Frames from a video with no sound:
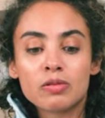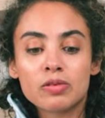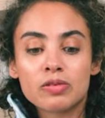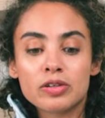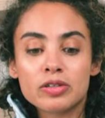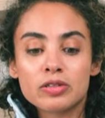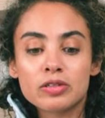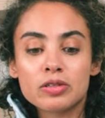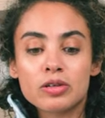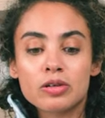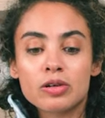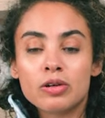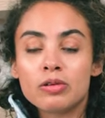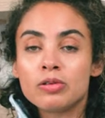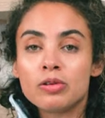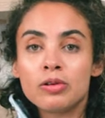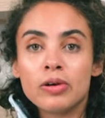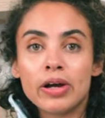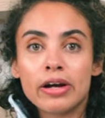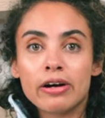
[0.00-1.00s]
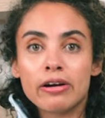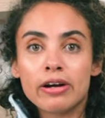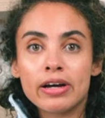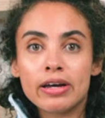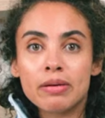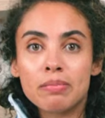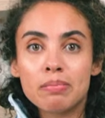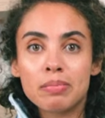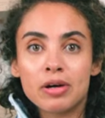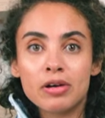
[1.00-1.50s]
reverse logo New
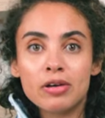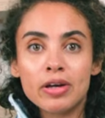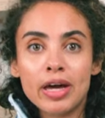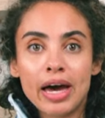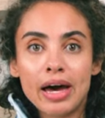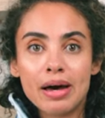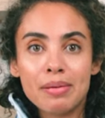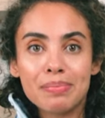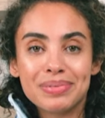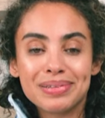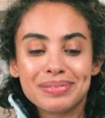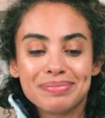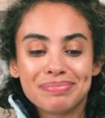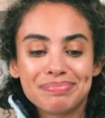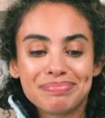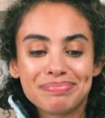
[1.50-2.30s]
Era ball cap. The